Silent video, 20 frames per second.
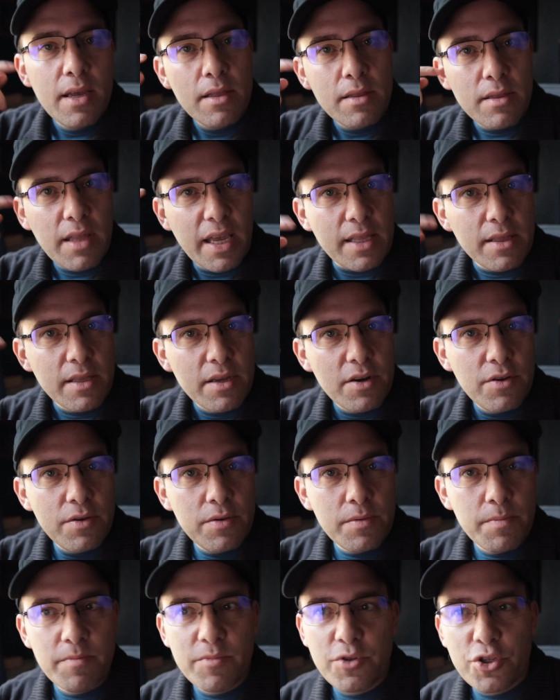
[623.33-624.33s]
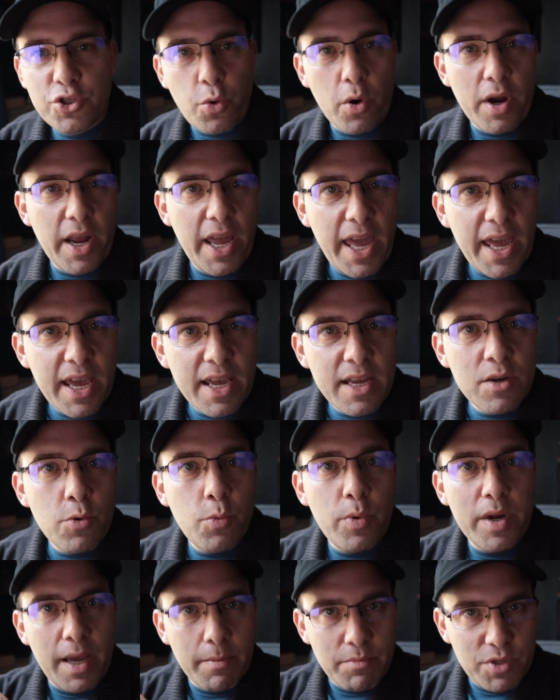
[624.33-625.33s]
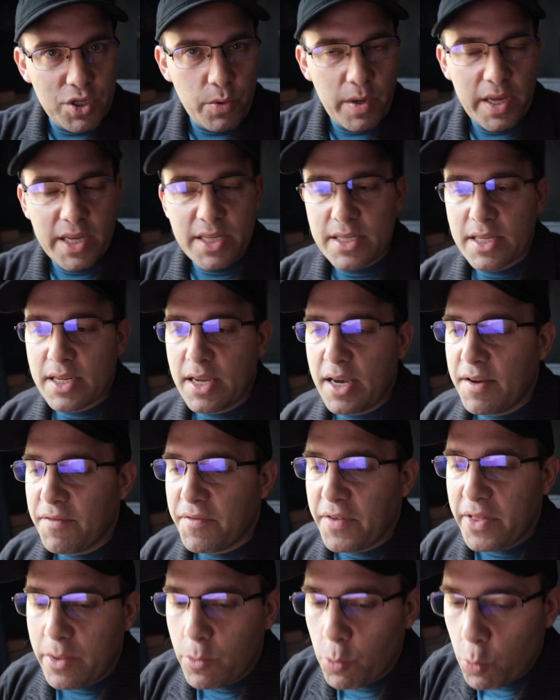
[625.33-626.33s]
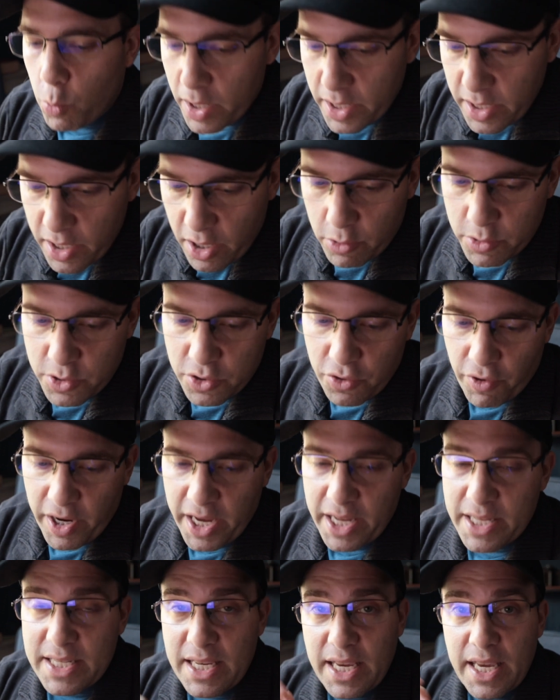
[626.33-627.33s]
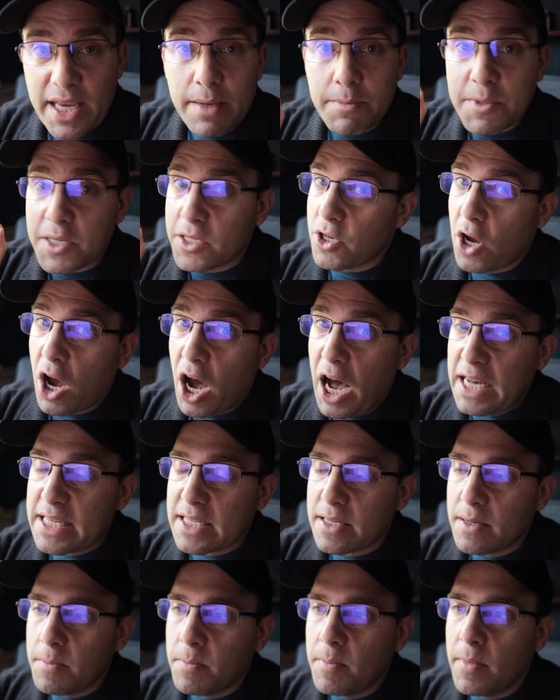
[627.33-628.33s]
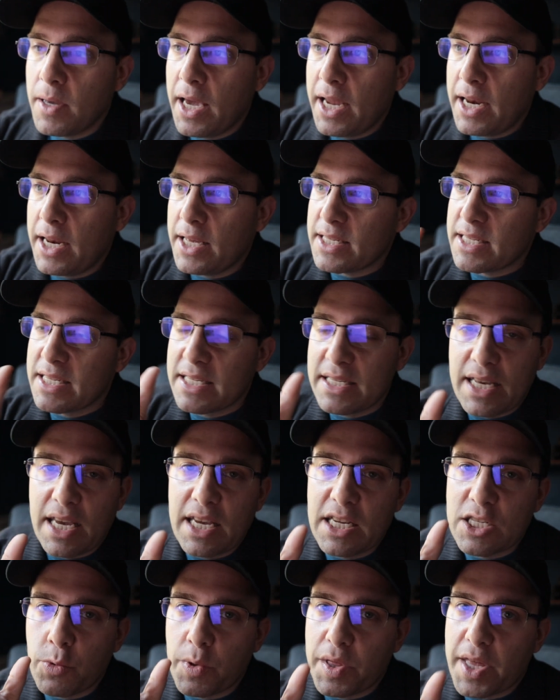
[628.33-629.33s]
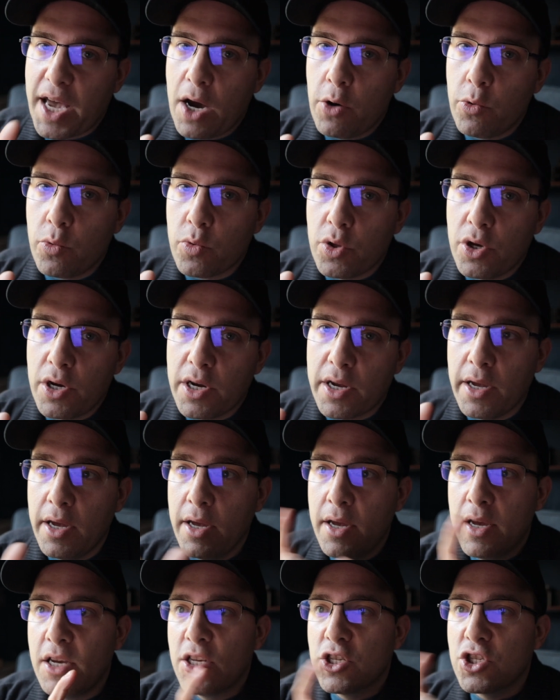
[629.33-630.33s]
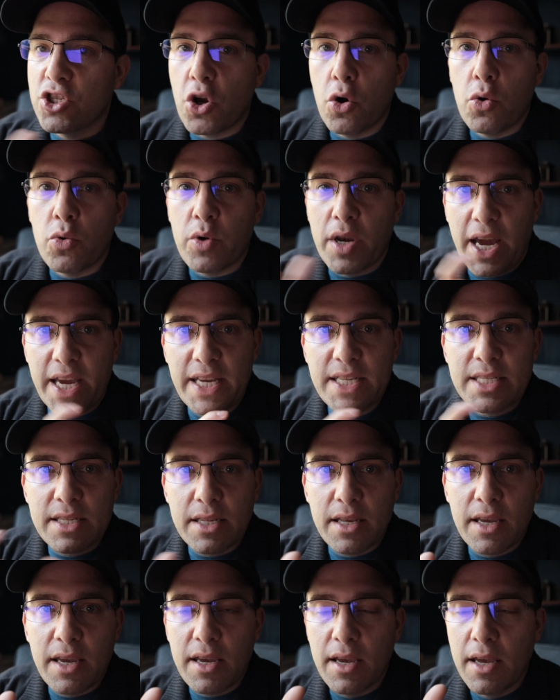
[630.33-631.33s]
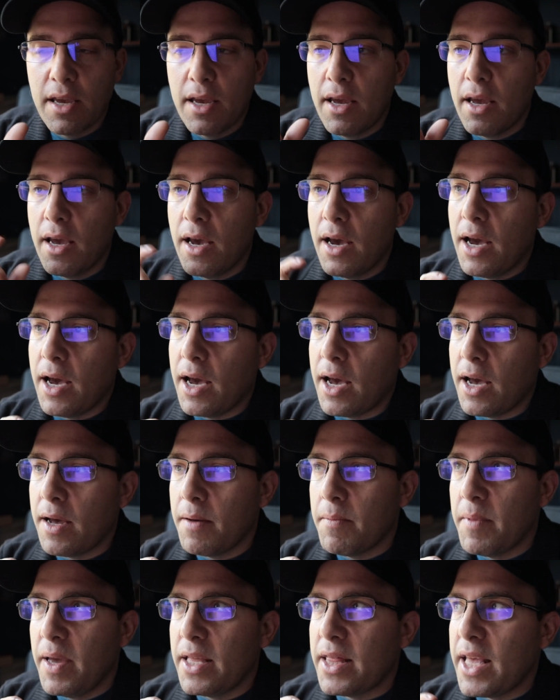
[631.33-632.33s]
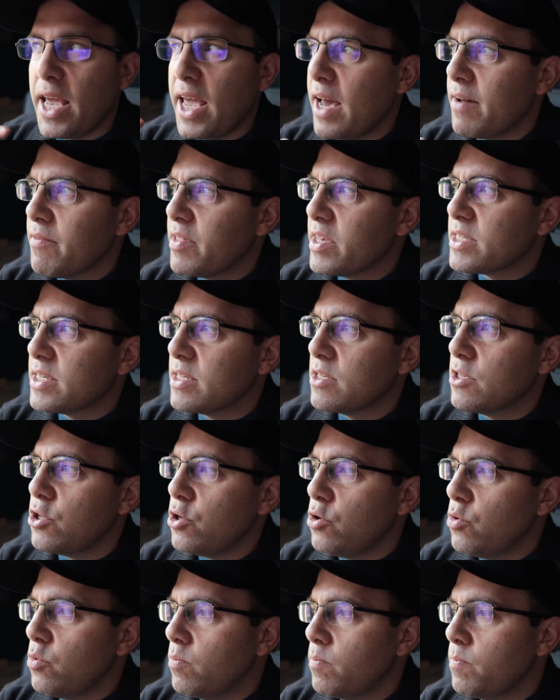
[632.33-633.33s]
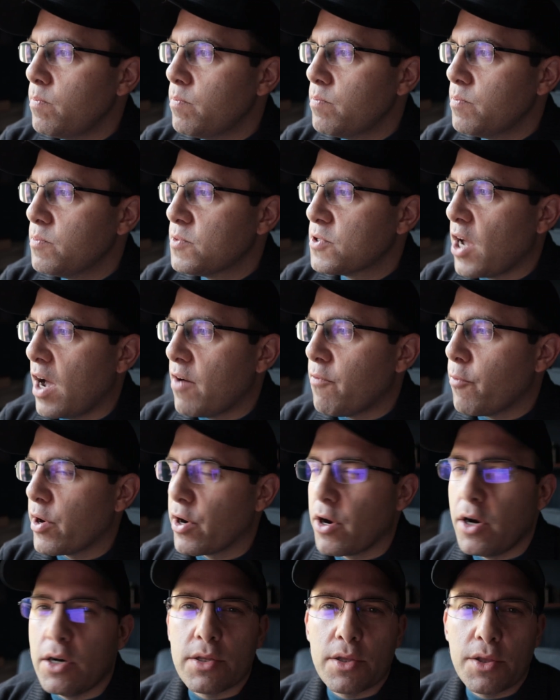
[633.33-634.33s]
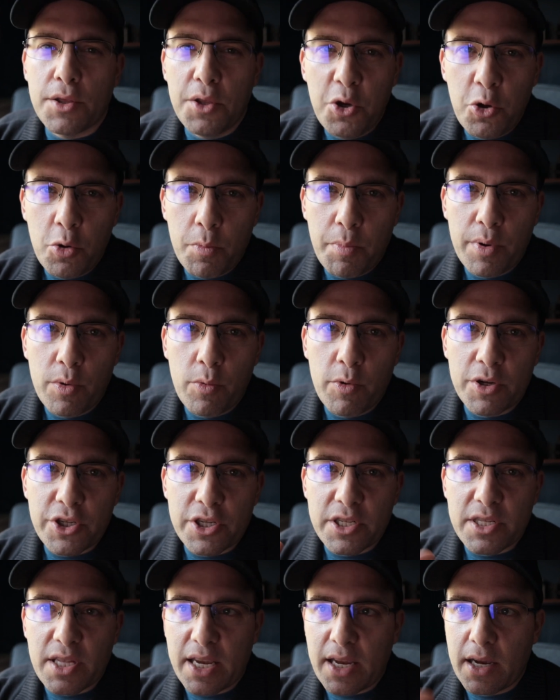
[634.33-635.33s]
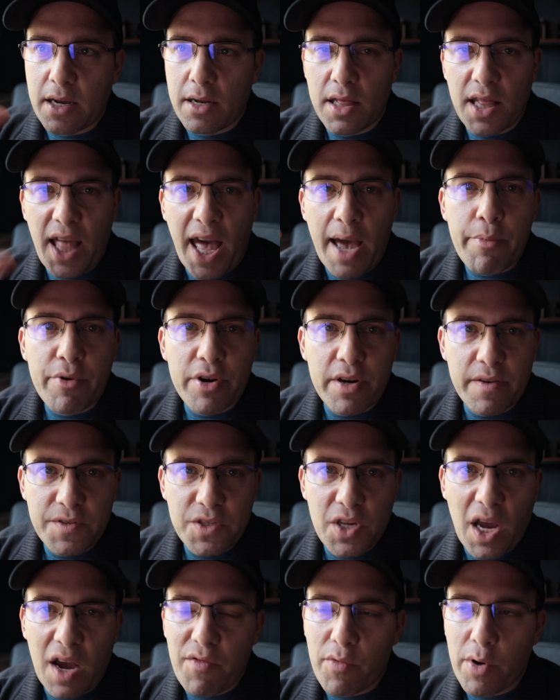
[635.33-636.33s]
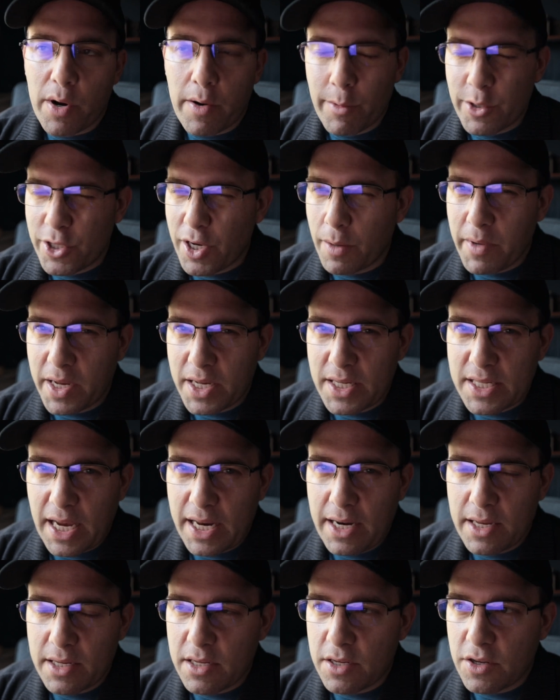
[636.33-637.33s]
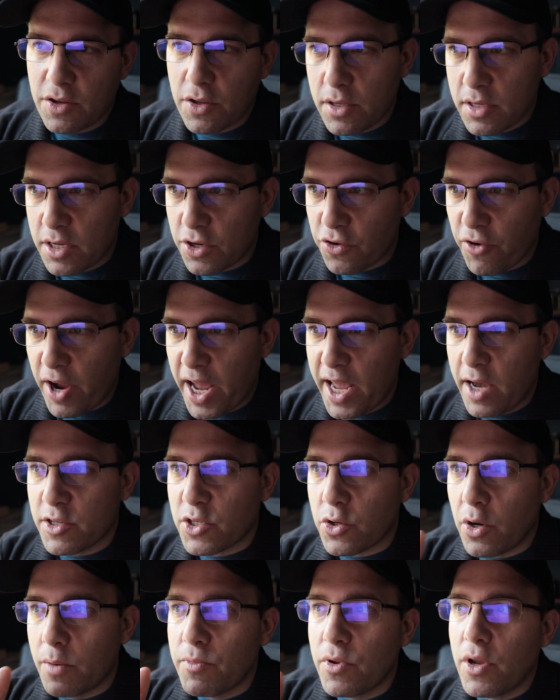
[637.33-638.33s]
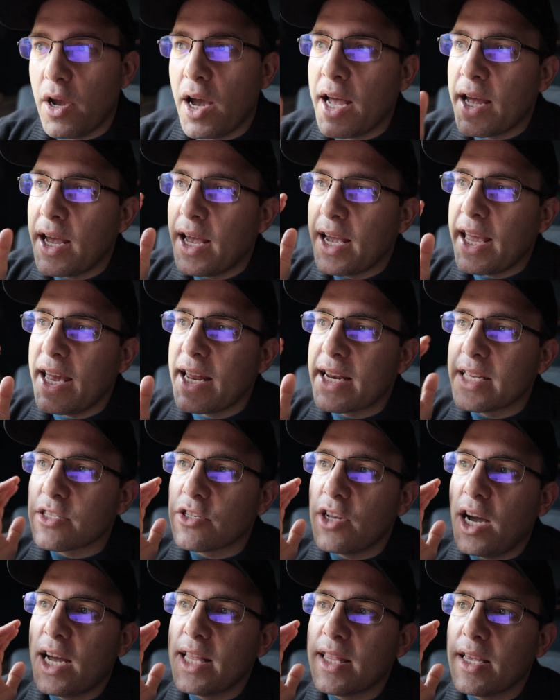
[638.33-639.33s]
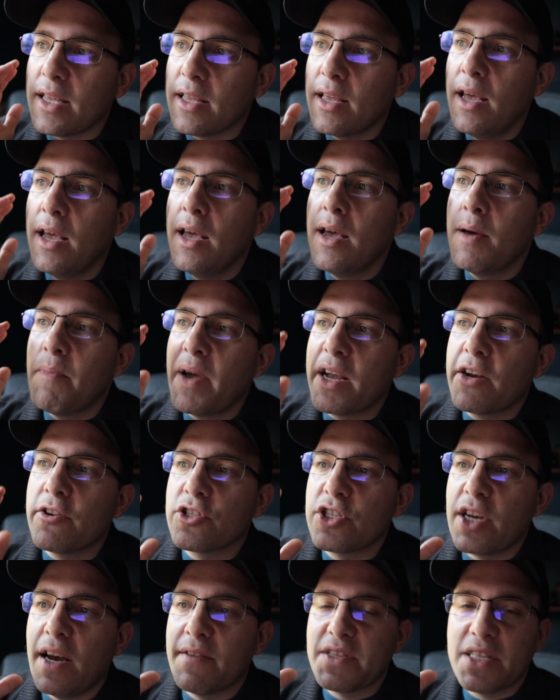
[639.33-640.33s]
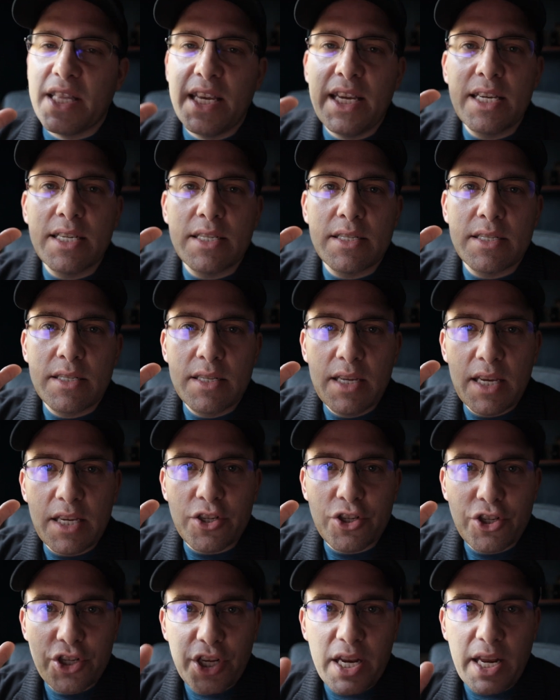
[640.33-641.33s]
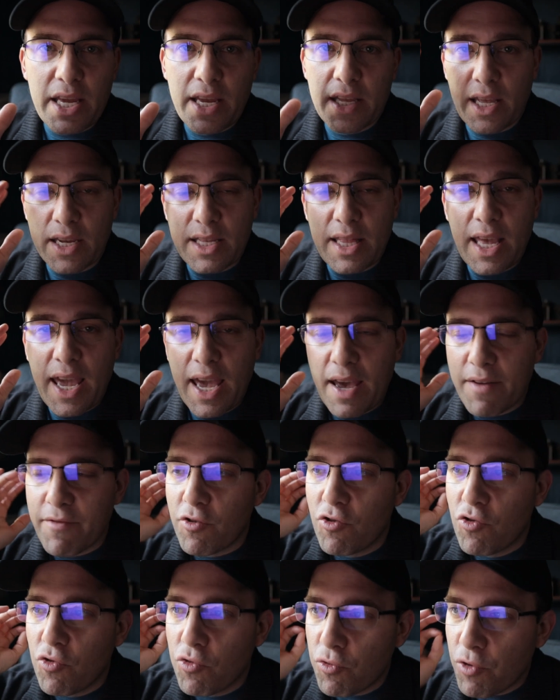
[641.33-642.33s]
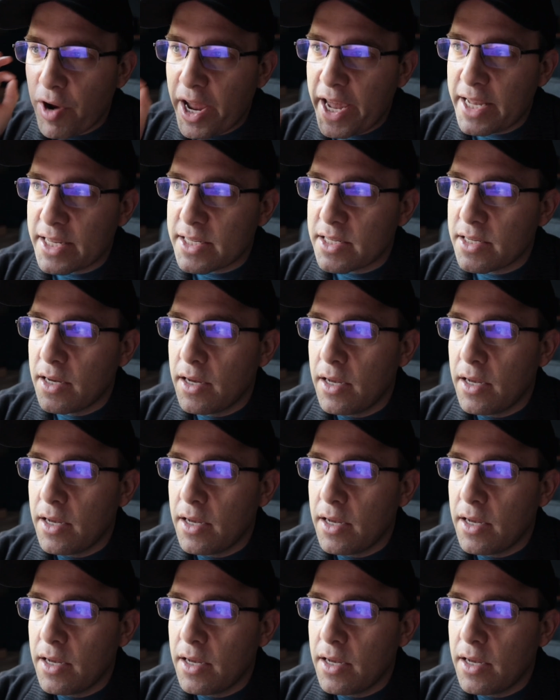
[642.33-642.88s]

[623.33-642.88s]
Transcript: like little shorthand when I'm doing stuff, and OneNote's great. Teams is awesome, and it syncs with Outlook so nicely. And they have this new software called Loop, which is like a collaborative software, which I'm excited to try out. So I'm not, again, it's not that Microsoft's thing is like, they have great